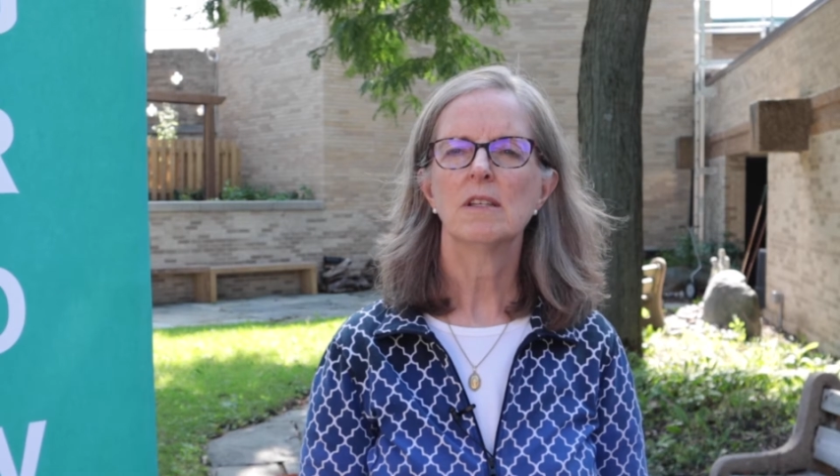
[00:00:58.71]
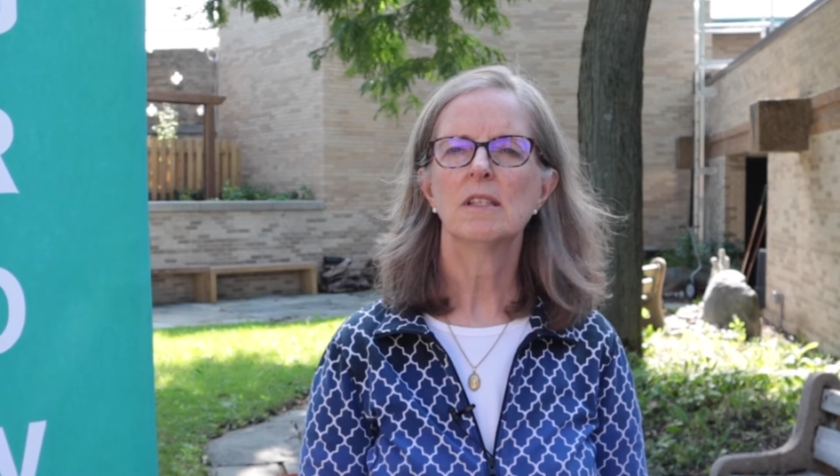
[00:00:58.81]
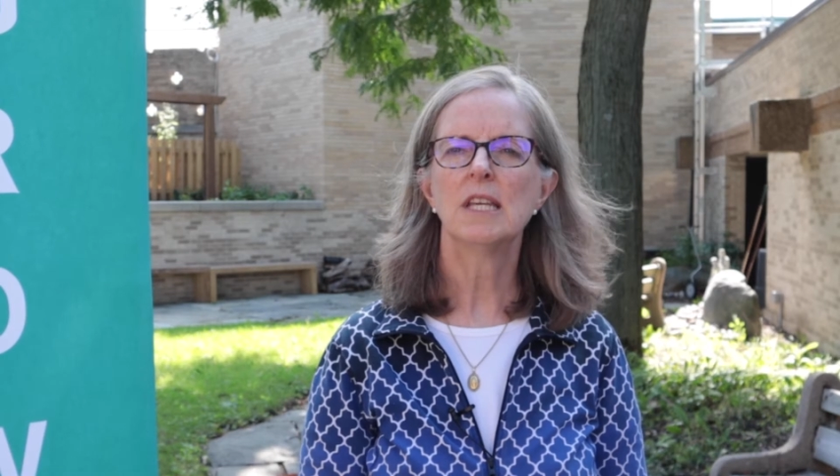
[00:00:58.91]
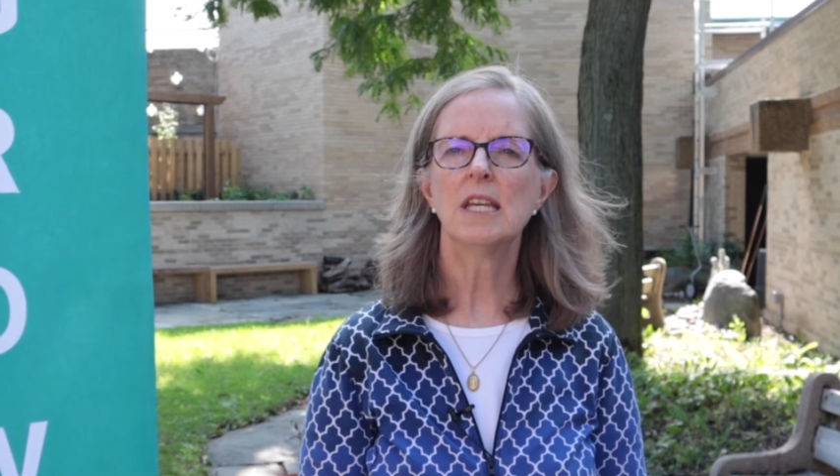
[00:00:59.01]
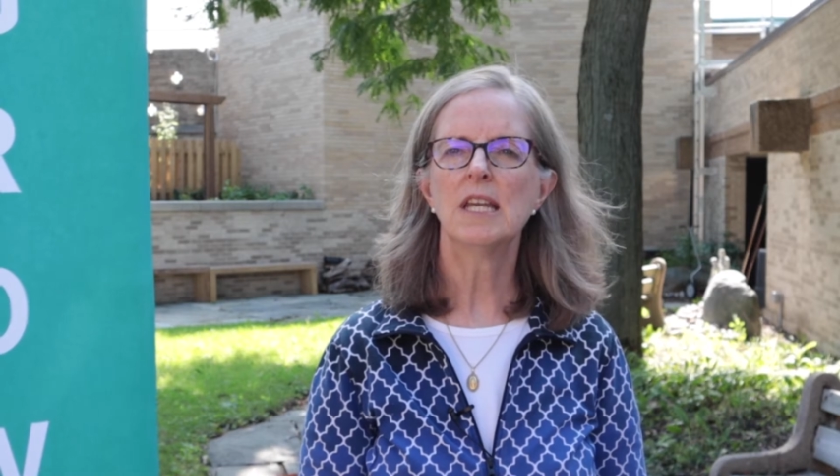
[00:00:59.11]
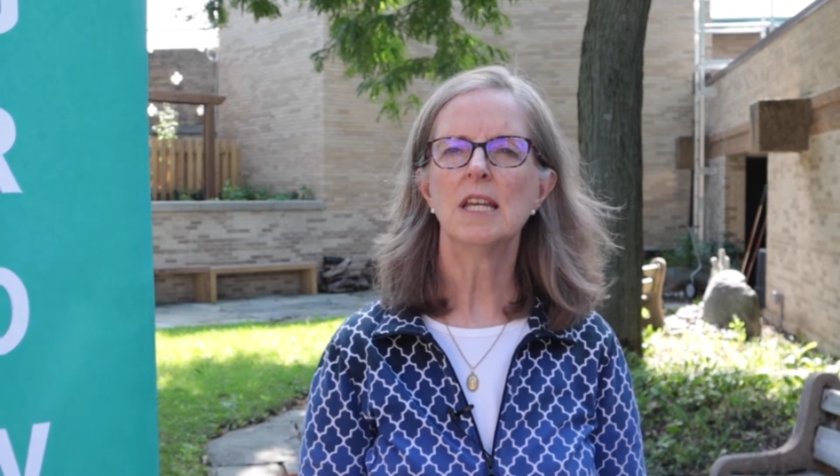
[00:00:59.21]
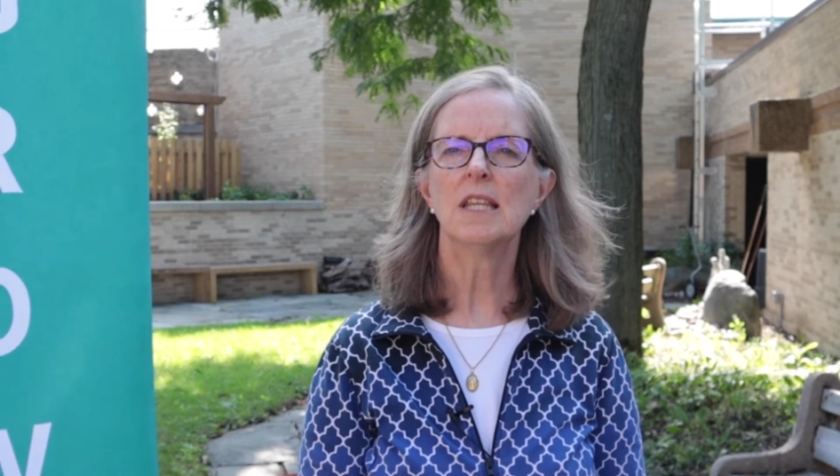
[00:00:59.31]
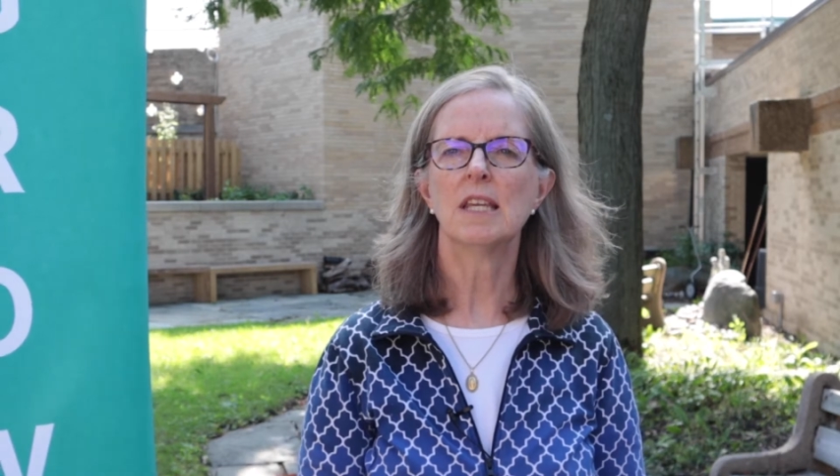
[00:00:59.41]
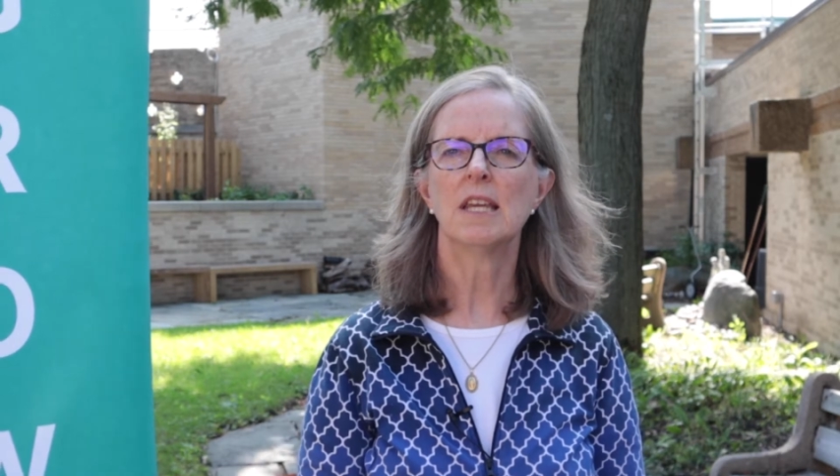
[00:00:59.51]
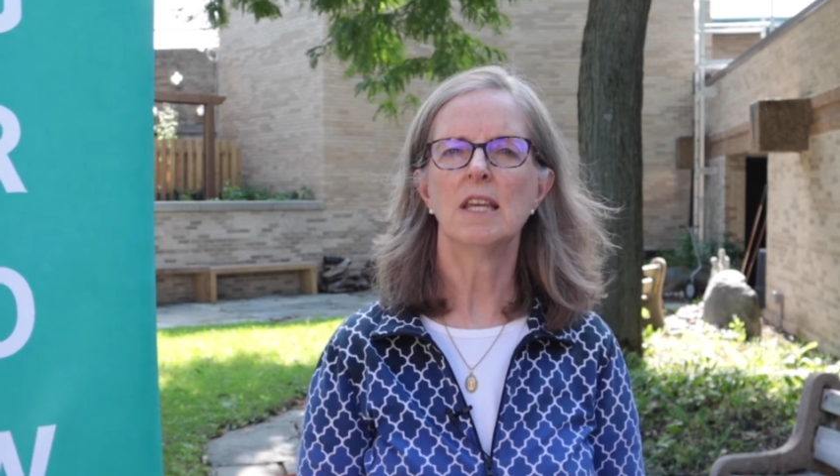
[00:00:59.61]

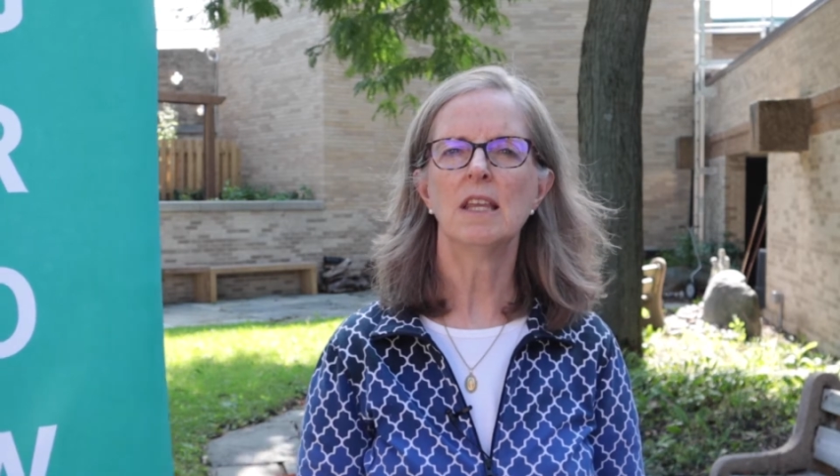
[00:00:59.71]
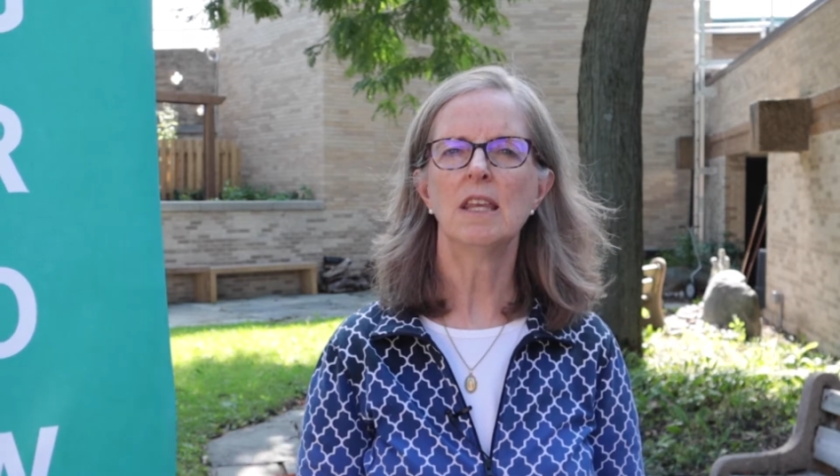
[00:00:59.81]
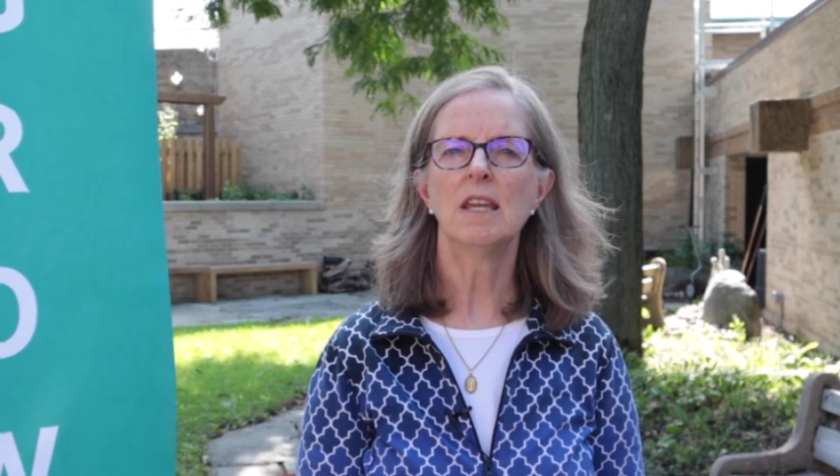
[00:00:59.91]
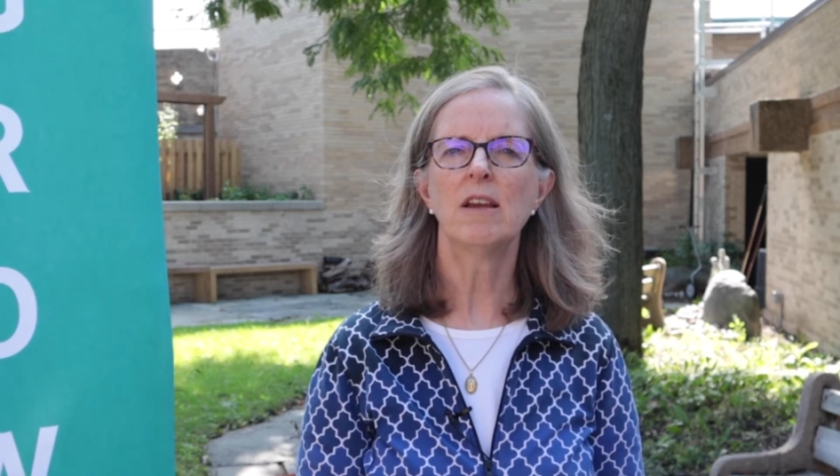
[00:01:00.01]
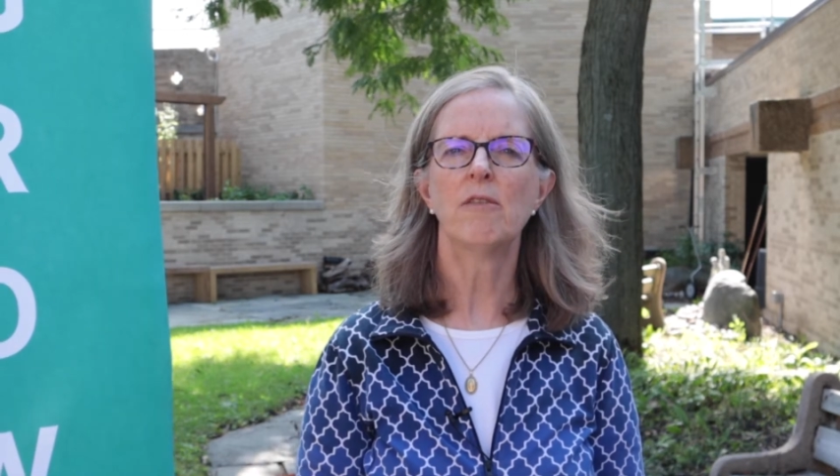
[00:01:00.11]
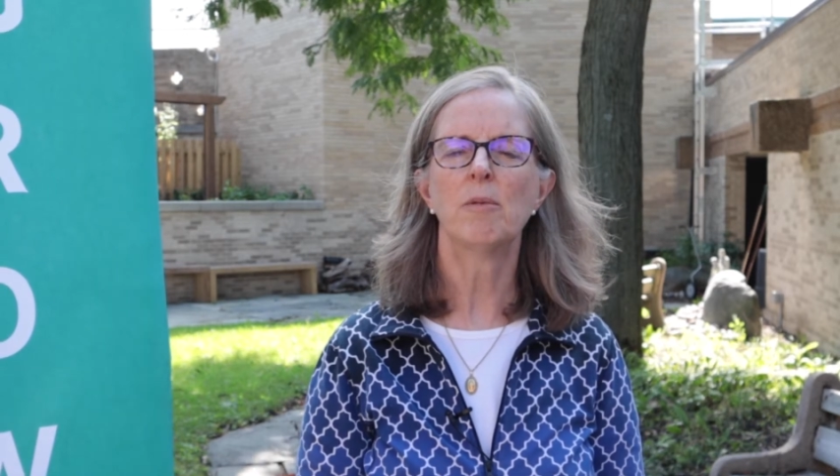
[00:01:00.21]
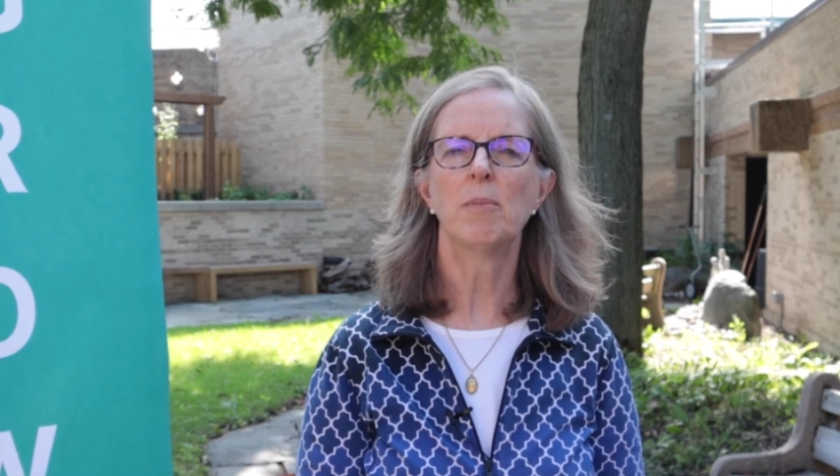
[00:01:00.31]
seeking the healing of